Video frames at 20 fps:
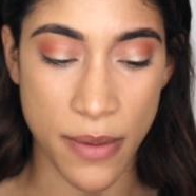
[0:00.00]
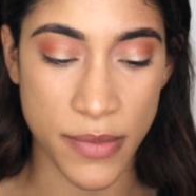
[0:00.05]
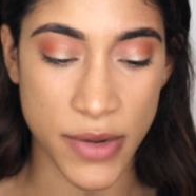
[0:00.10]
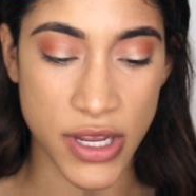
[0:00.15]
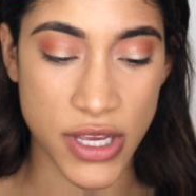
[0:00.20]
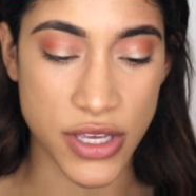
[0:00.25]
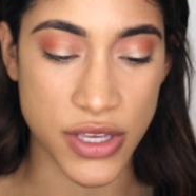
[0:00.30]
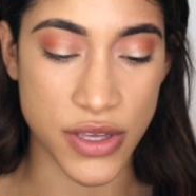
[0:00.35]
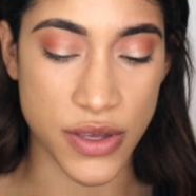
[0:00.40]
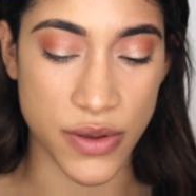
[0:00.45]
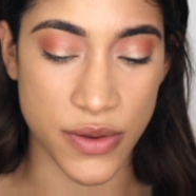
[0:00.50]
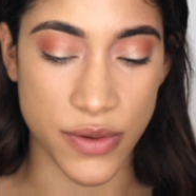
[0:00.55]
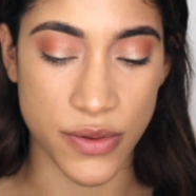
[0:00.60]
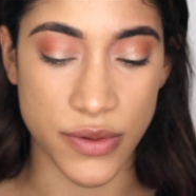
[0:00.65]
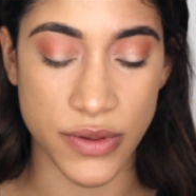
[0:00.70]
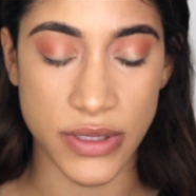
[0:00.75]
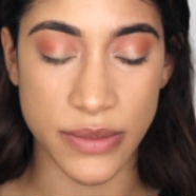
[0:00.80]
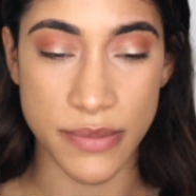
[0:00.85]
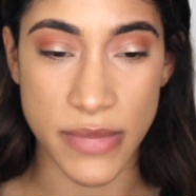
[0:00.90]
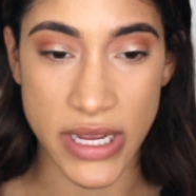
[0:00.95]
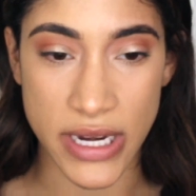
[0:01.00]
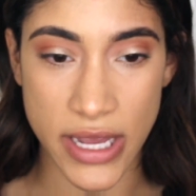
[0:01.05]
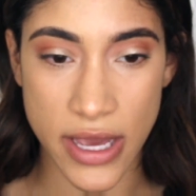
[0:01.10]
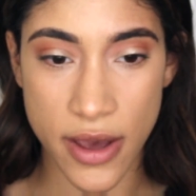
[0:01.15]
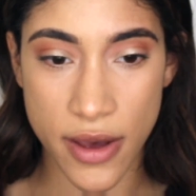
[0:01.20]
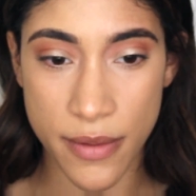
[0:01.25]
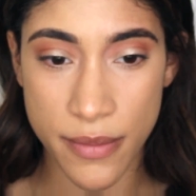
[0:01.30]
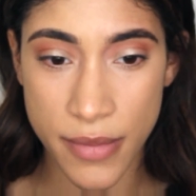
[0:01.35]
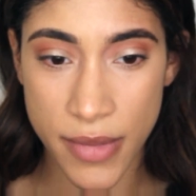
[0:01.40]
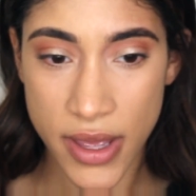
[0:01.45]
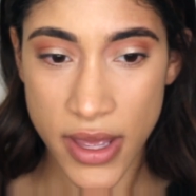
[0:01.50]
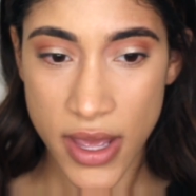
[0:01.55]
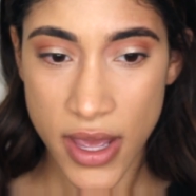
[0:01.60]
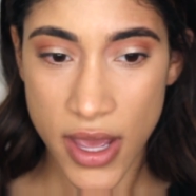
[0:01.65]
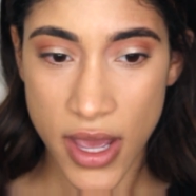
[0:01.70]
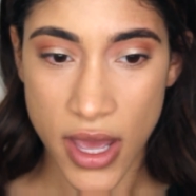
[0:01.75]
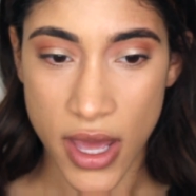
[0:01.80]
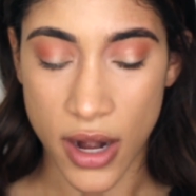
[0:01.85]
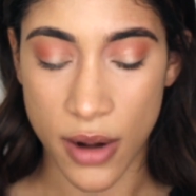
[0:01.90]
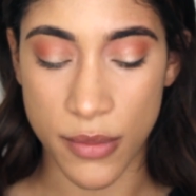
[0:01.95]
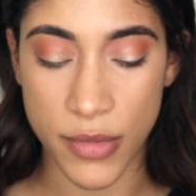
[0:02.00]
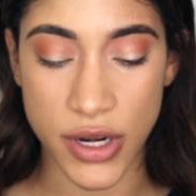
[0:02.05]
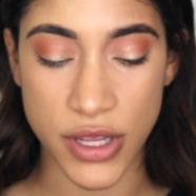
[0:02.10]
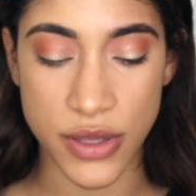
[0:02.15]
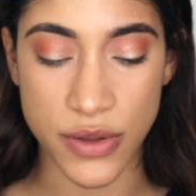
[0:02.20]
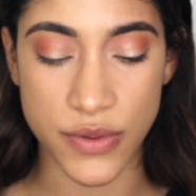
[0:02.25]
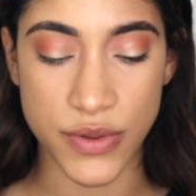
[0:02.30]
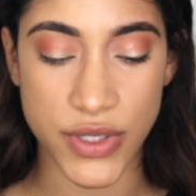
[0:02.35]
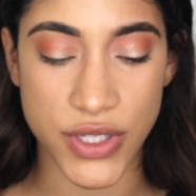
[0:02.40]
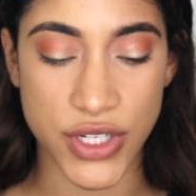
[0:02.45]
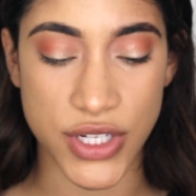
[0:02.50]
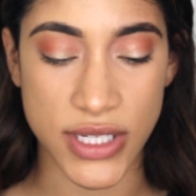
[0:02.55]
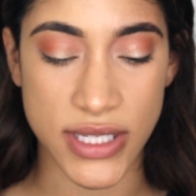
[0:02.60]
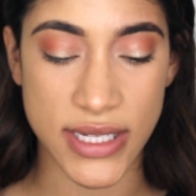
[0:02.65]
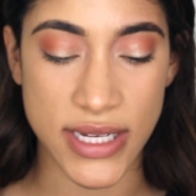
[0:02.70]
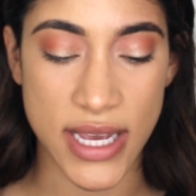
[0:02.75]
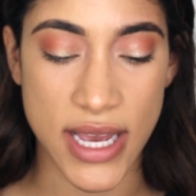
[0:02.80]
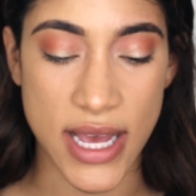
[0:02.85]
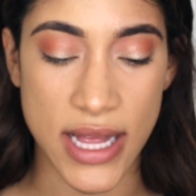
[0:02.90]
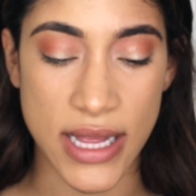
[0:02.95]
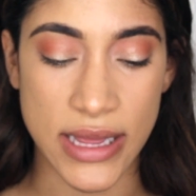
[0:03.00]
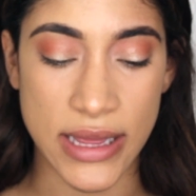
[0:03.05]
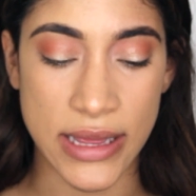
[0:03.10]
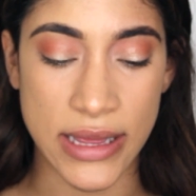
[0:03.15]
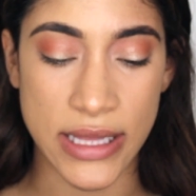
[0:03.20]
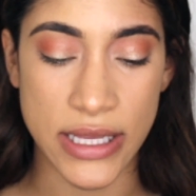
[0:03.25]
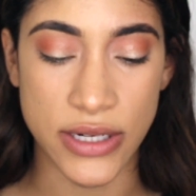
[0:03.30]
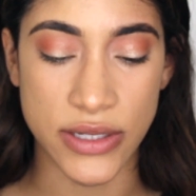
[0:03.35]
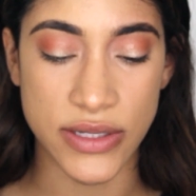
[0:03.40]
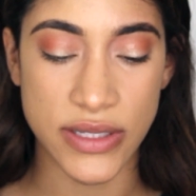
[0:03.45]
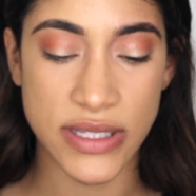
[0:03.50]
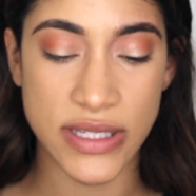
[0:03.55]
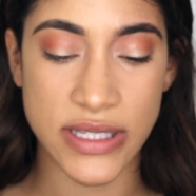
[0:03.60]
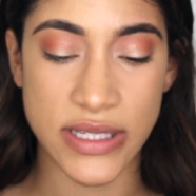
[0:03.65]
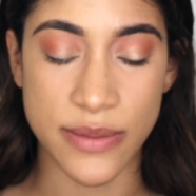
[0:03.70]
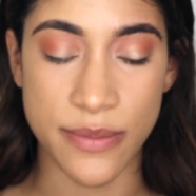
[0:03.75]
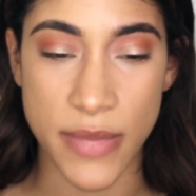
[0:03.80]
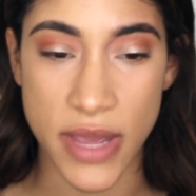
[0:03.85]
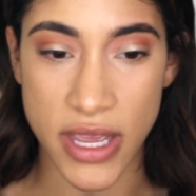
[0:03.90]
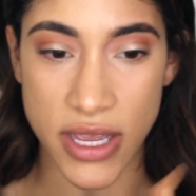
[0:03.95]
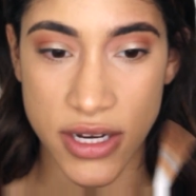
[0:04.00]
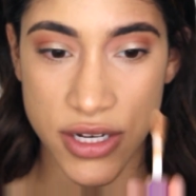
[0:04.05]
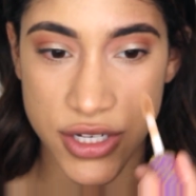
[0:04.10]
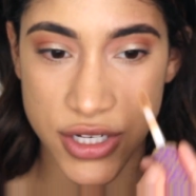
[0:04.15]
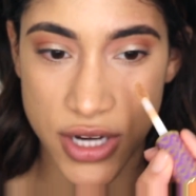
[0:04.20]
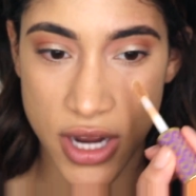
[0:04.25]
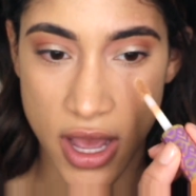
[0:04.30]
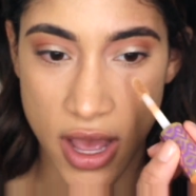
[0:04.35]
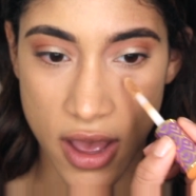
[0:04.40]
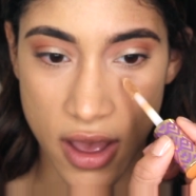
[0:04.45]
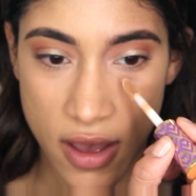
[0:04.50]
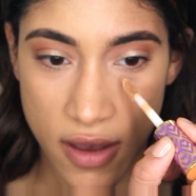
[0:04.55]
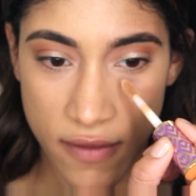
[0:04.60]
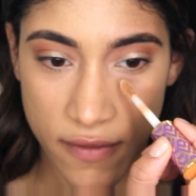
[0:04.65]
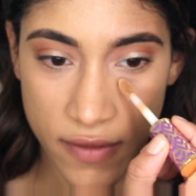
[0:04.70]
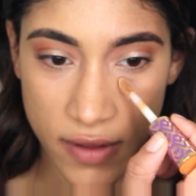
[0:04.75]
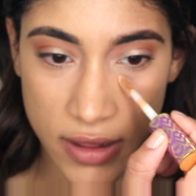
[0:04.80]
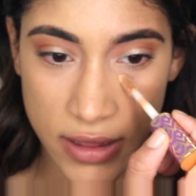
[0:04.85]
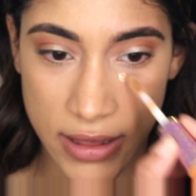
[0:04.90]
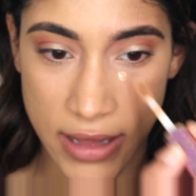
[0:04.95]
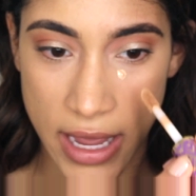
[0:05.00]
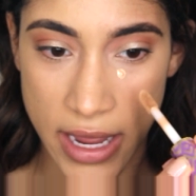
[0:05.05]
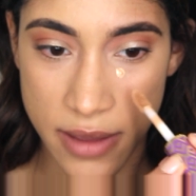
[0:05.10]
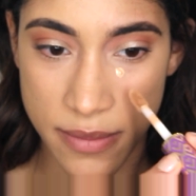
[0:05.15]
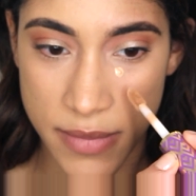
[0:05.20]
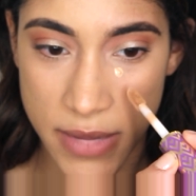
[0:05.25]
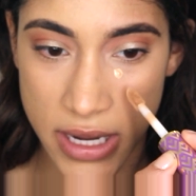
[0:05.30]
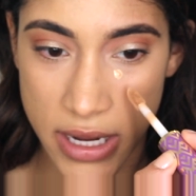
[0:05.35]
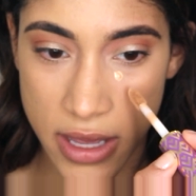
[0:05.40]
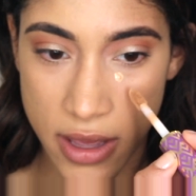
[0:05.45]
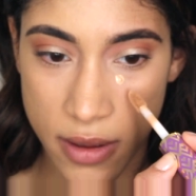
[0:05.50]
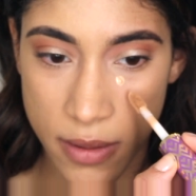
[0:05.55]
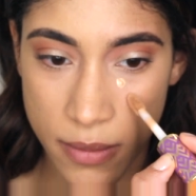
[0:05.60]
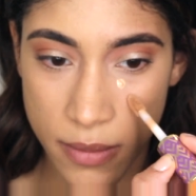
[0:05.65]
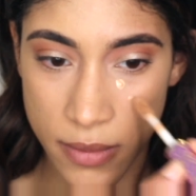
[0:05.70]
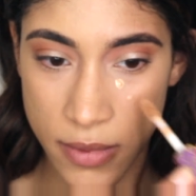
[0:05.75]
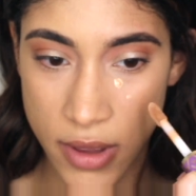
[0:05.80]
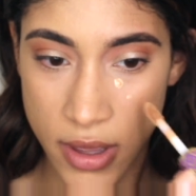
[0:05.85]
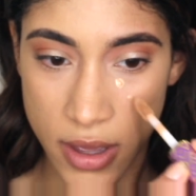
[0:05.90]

I'm gonna use medium and I'm gonna use just a little smidge of light medium.